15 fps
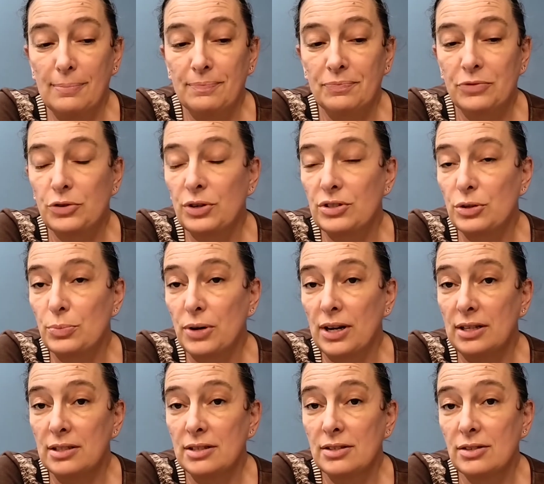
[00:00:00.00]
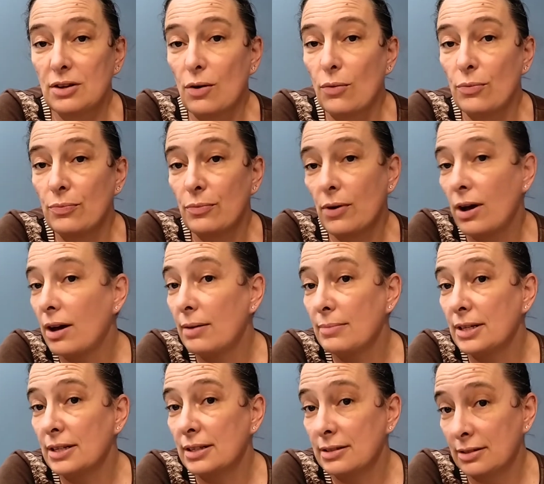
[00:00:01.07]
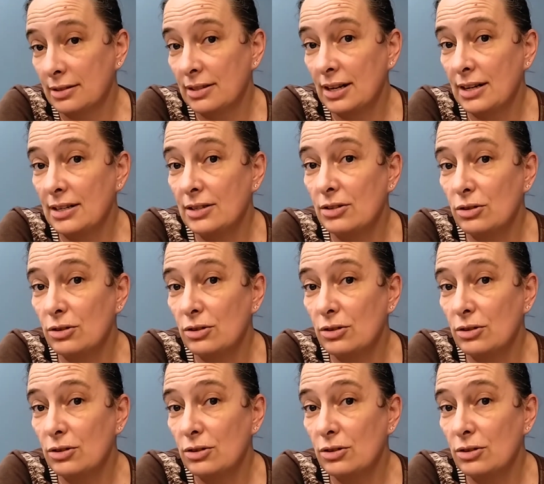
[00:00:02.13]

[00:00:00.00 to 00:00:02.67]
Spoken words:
treasure braids, so I'm excited